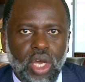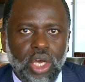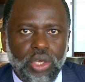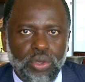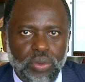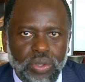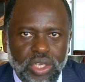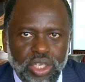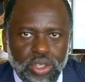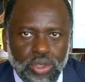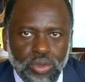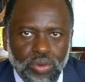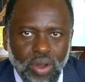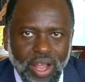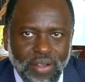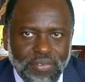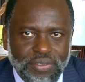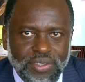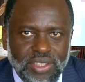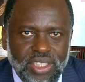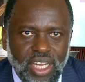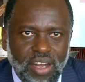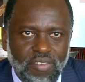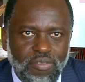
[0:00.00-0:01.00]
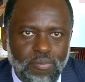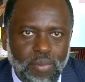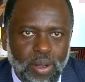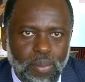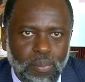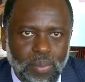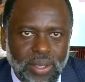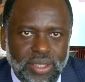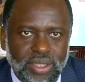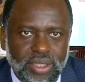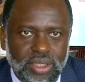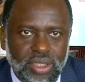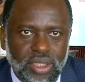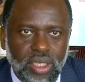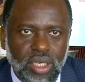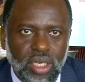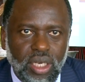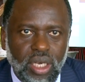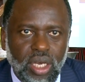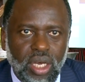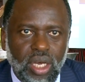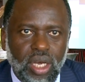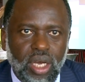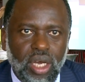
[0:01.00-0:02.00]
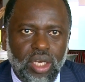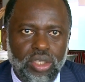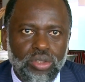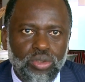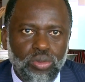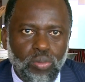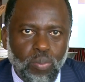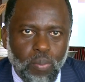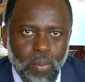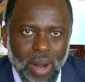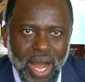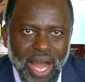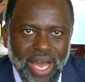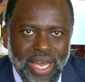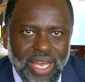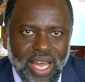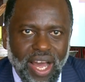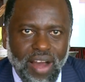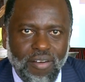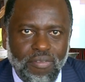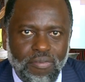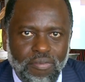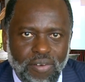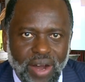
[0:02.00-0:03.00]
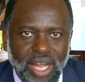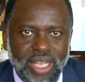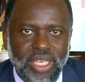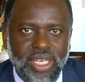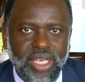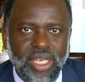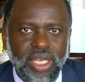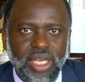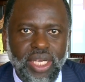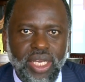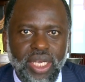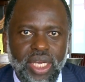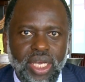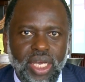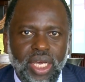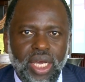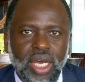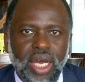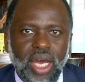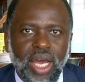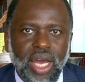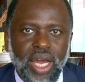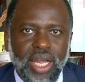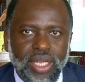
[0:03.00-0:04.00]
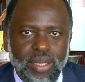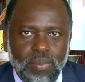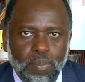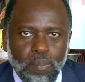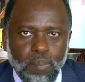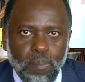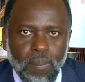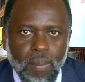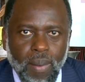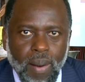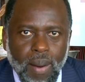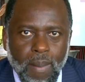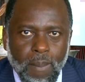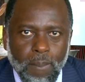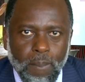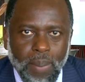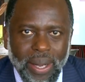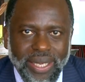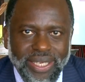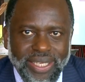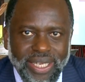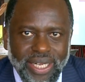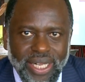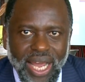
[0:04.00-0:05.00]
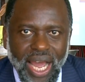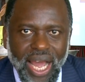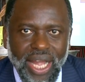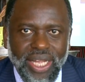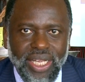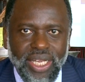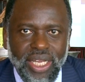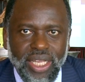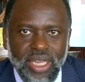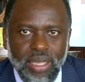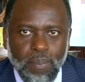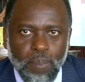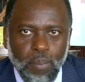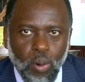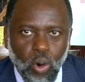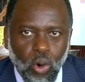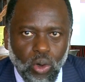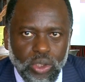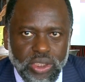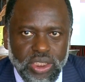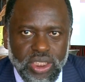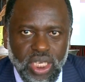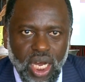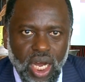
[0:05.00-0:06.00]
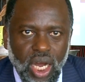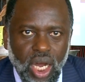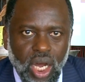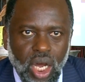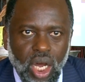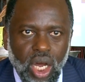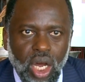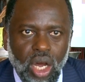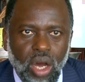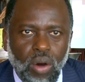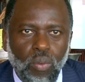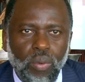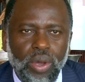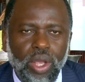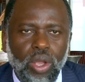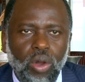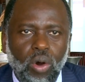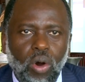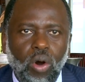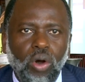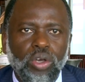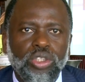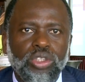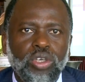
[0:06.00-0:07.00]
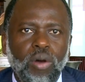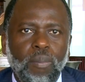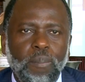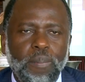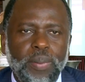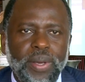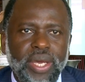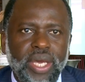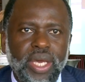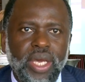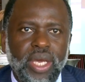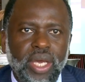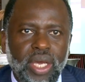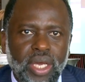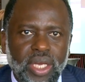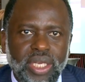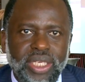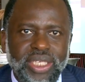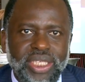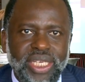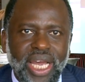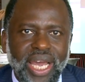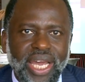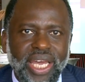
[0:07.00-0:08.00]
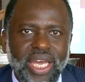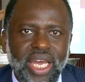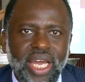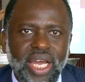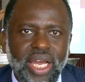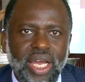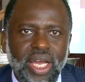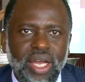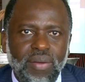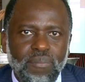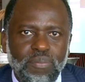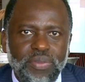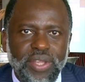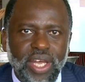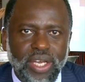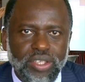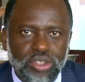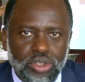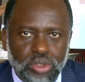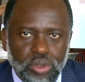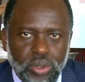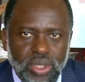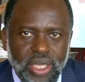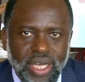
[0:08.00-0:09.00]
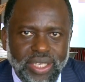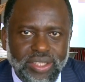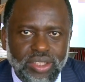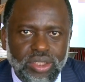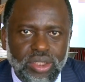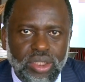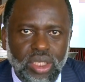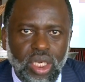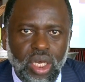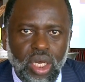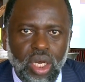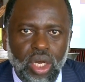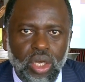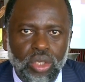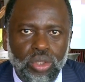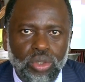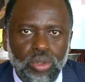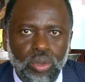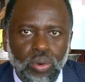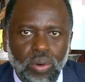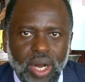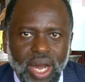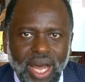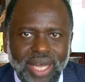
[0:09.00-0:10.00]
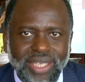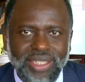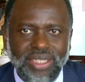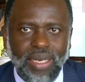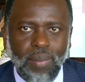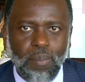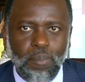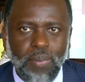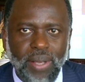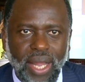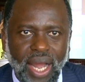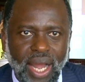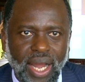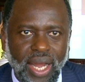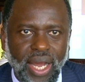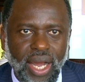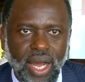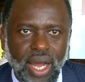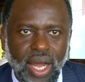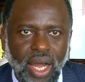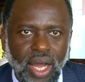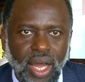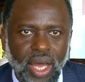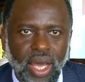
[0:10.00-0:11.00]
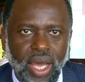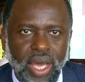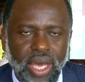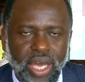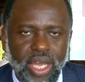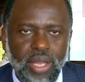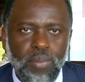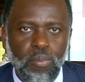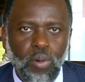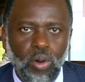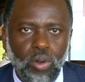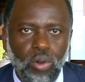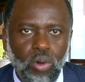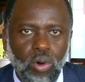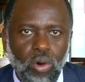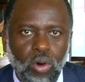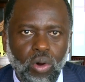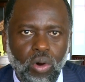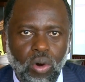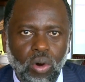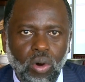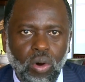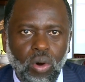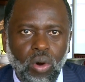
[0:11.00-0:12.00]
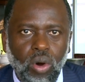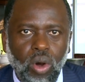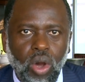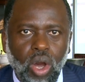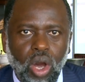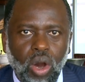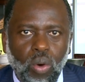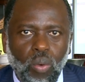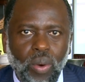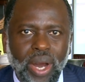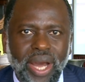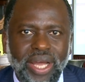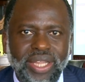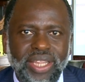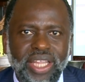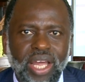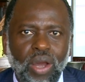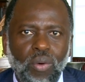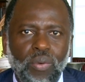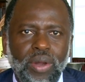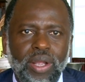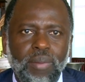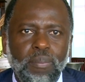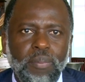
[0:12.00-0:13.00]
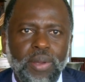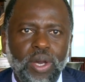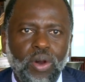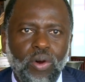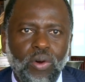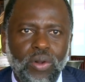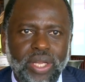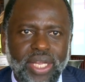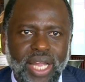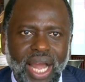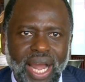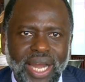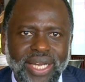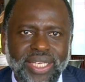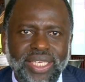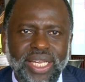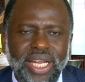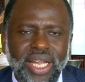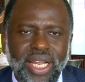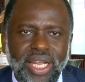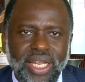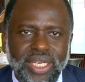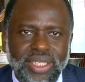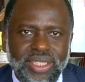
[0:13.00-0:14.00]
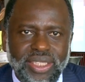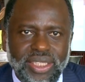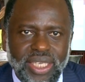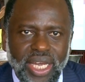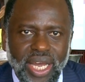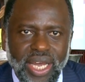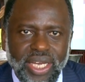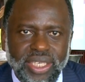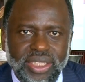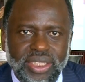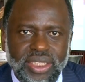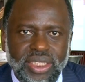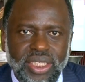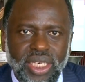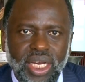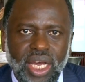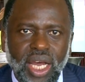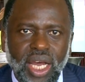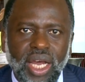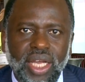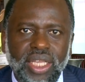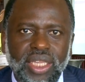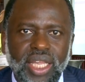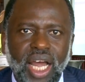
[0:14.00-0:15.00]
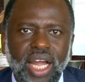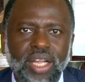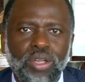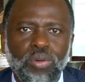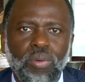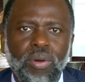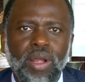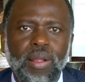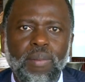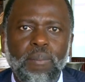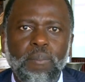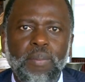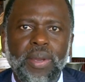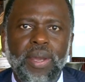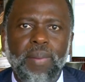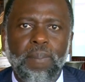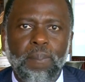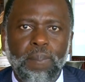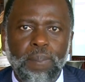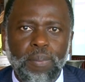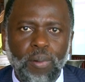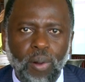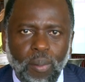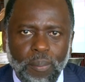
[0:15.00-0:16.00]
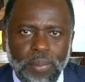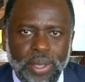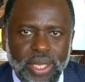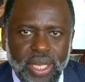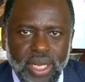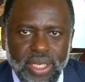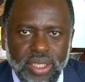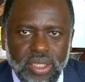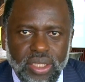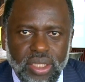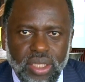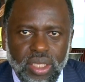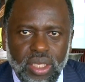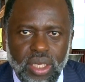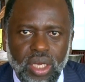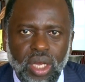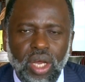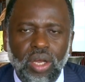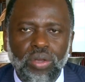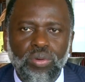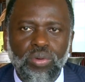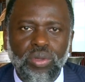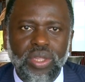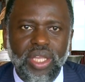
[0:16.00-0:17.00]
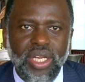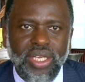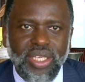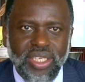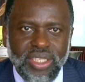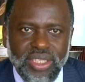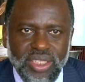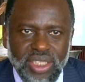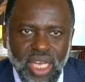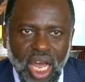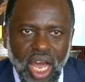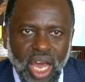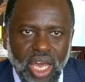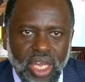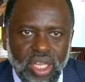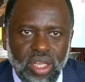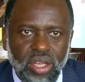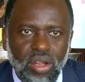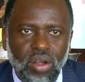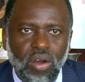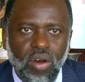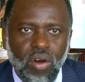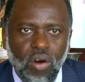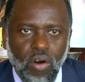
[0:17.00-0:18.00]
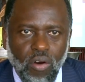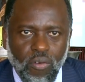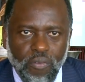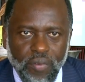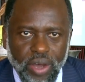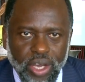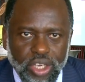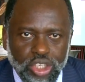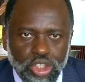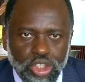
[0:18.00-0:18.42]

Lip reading: Unit 12 staff members, Sumaya Vali and Banderani Liposa, will also be taking their students to Casablanca in Morocco, where they will be conducting research that will be prominent to the design of a